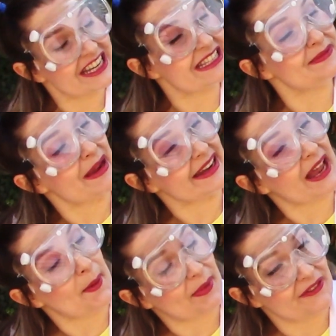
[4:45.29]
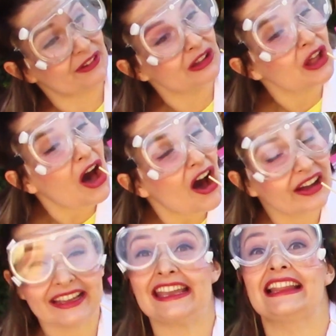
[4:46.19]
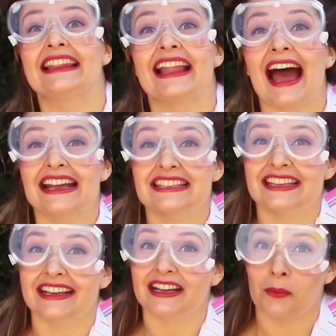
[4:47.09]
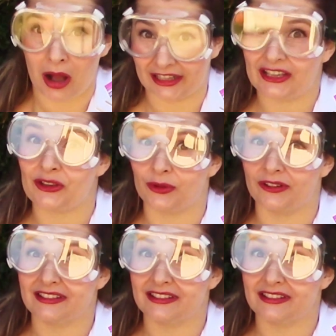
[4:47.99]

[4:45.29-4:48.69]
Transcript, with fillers: is made up of long elastic molecules.